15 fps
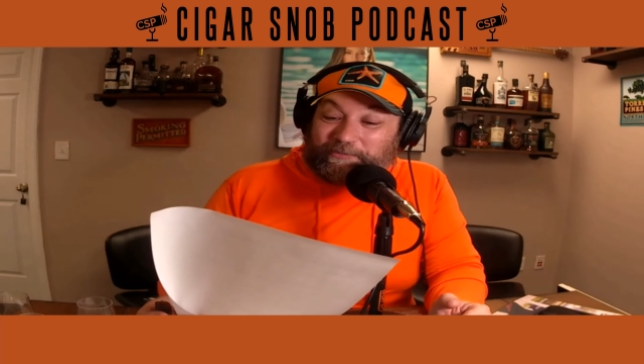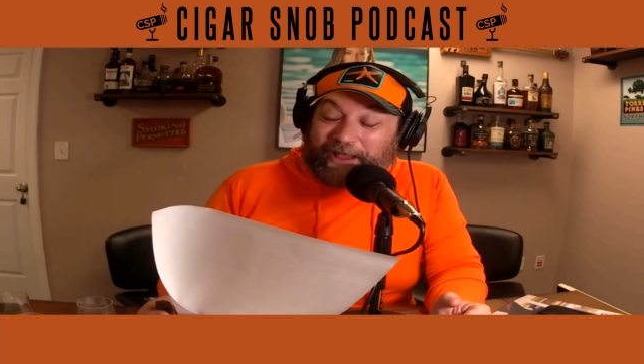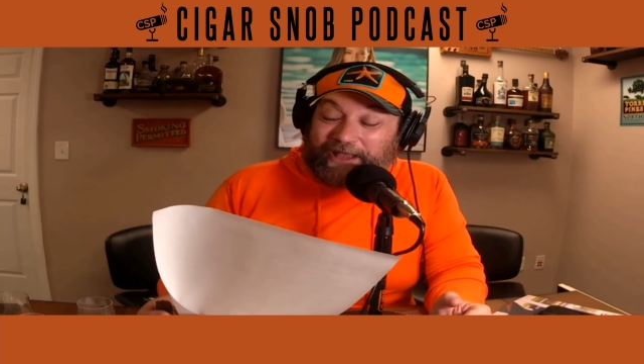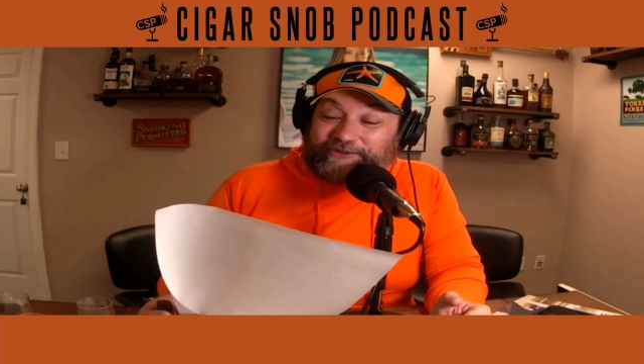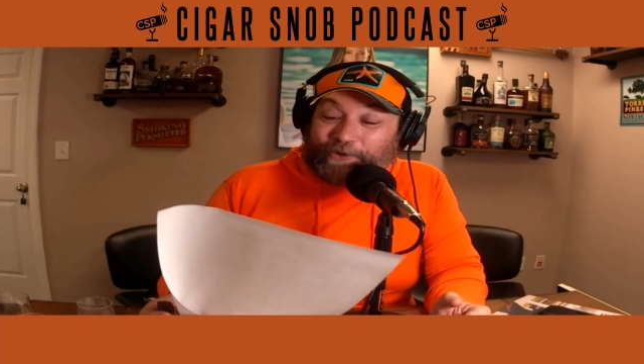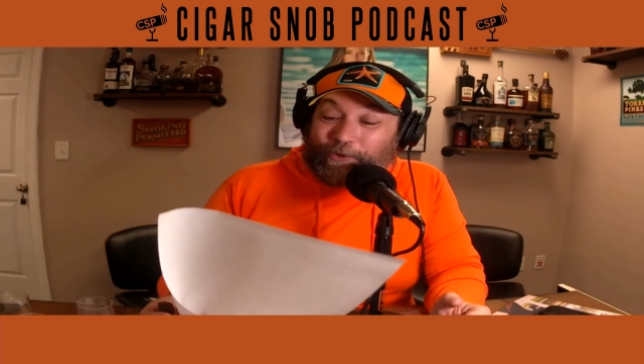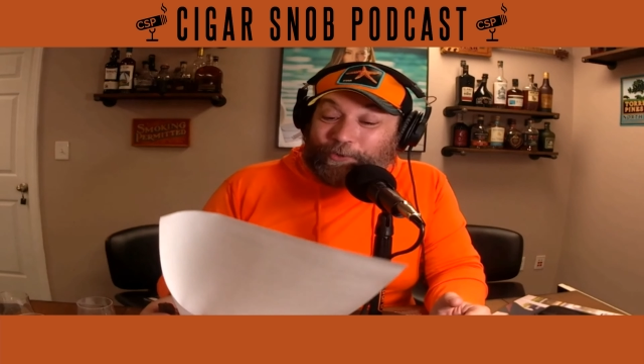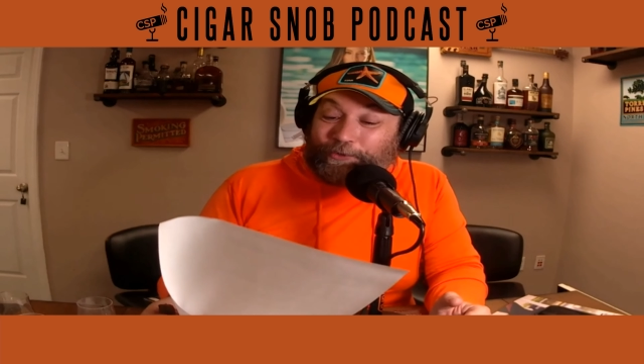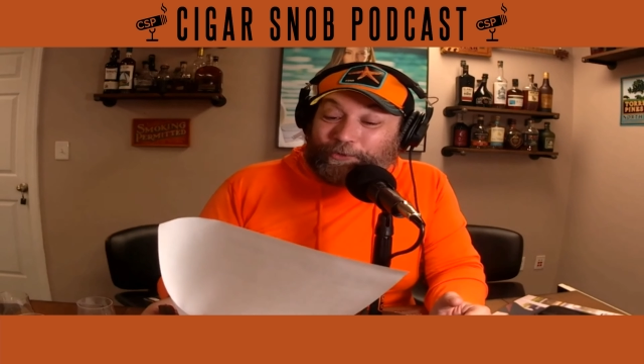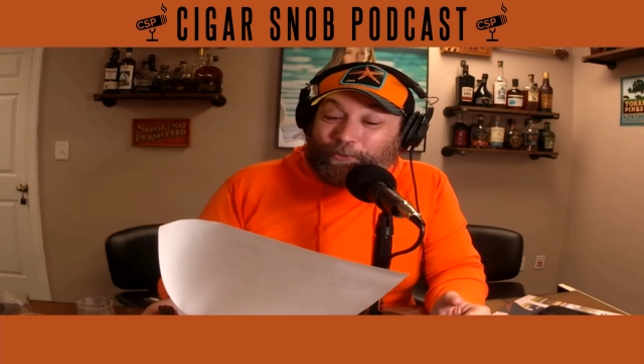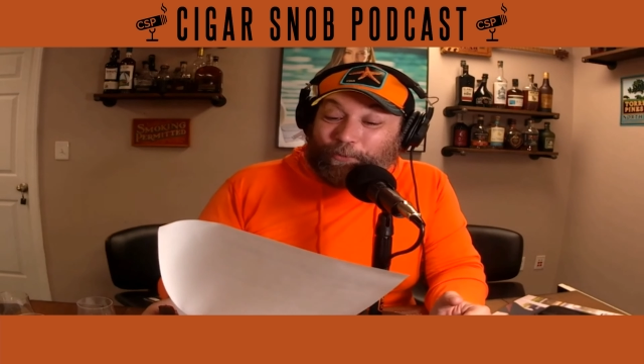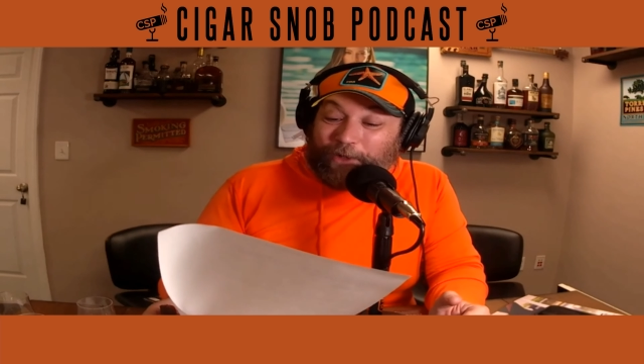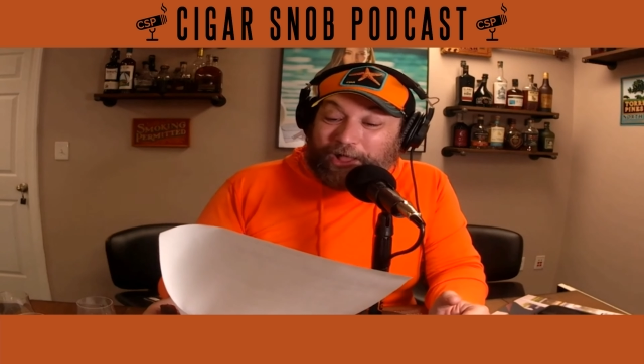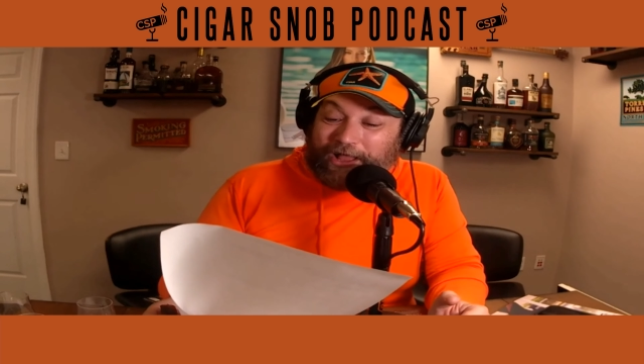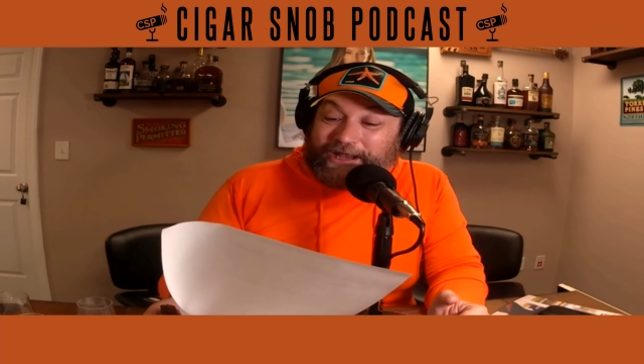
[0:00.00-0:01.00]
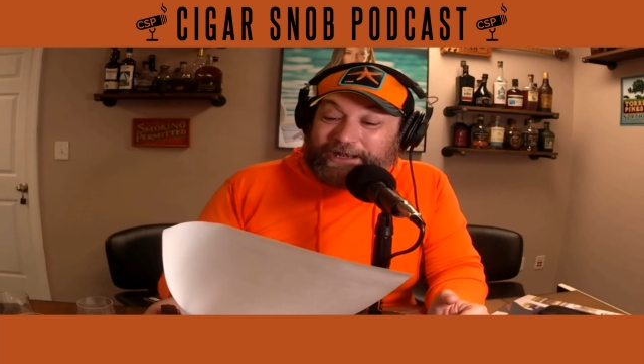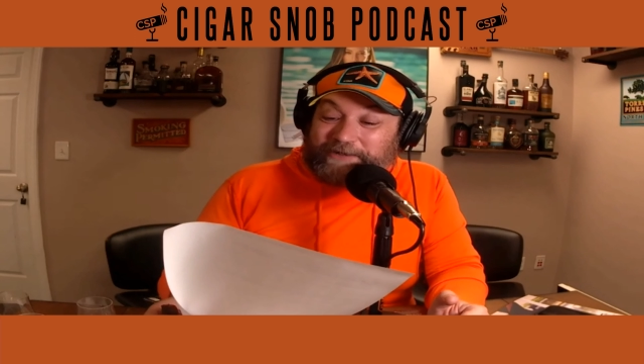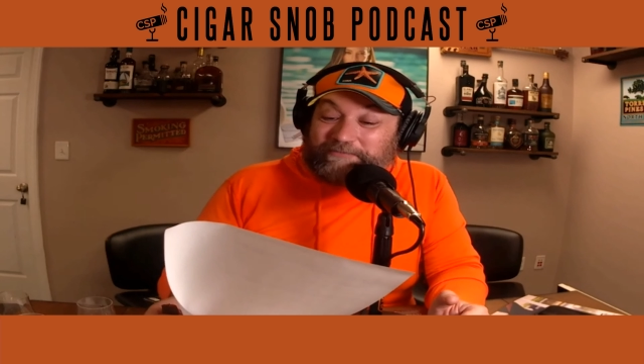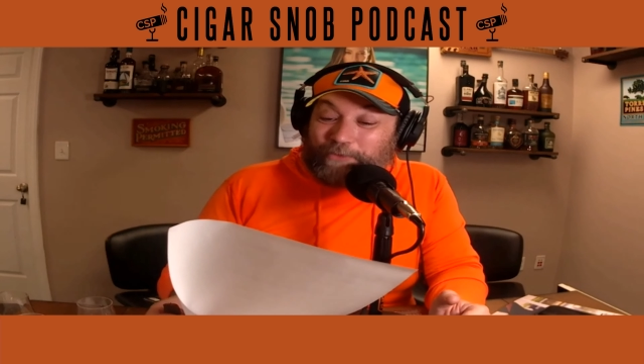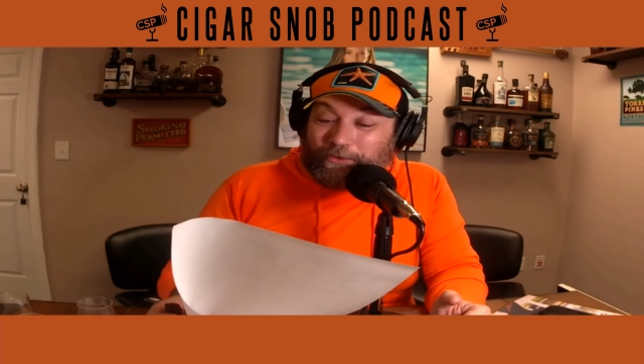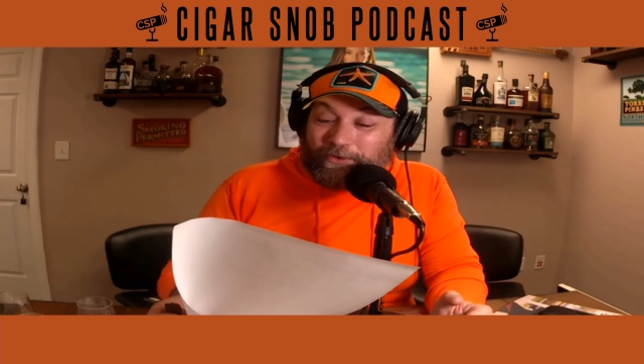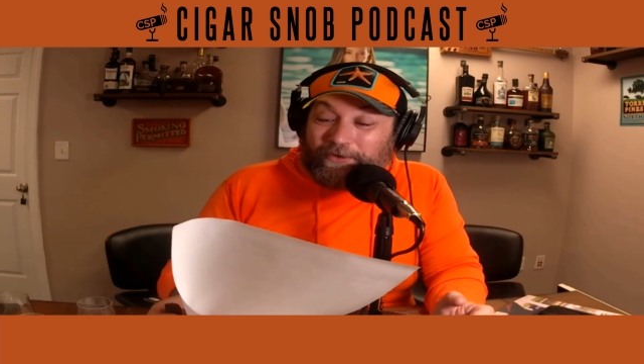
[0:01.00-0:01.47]
by Total Wine
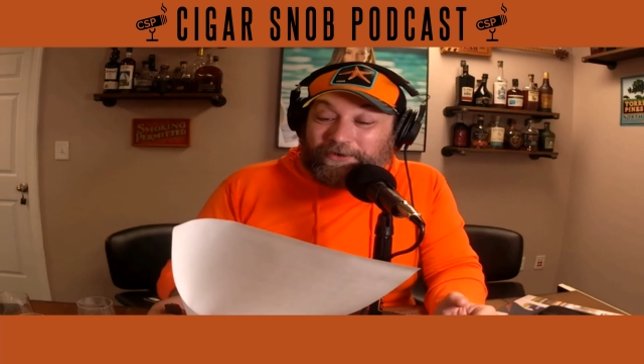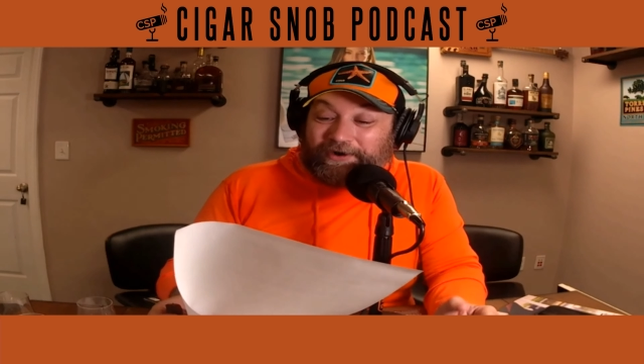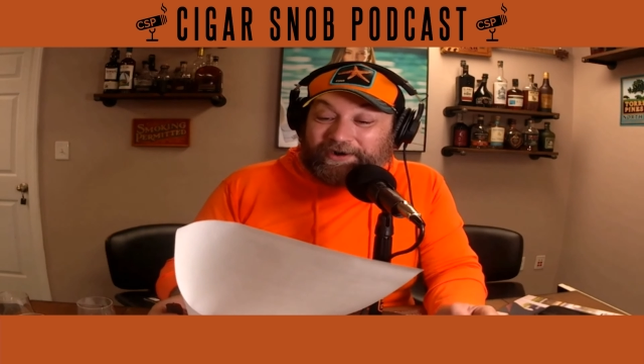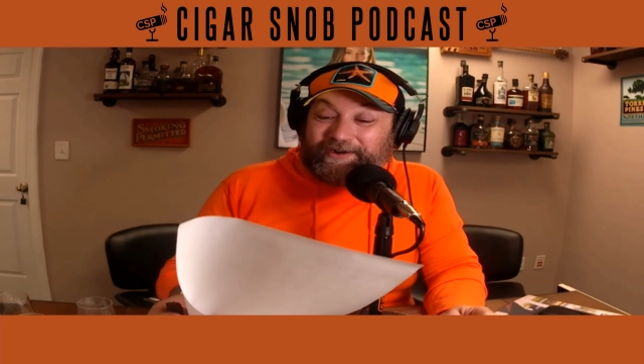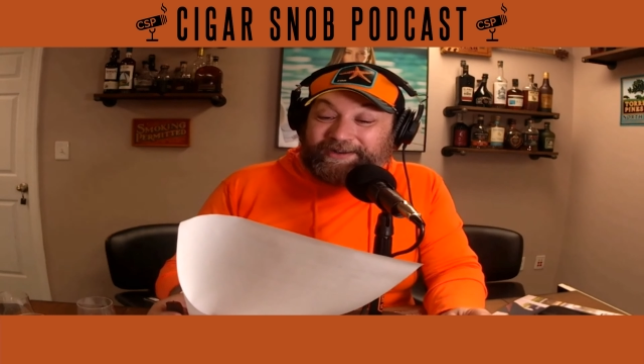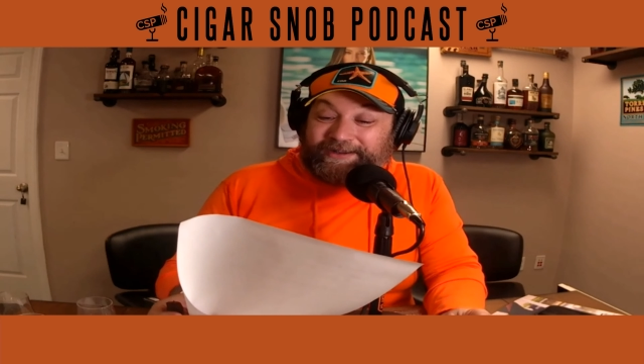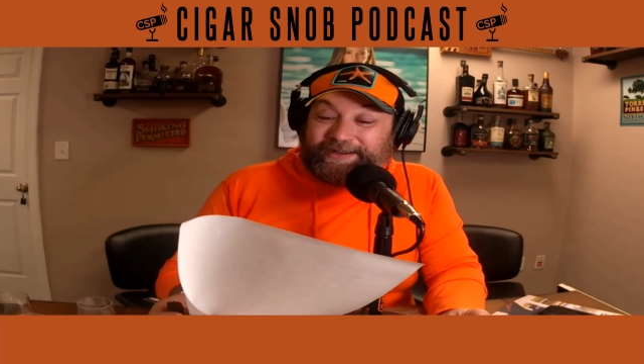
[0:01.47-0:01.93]
and More.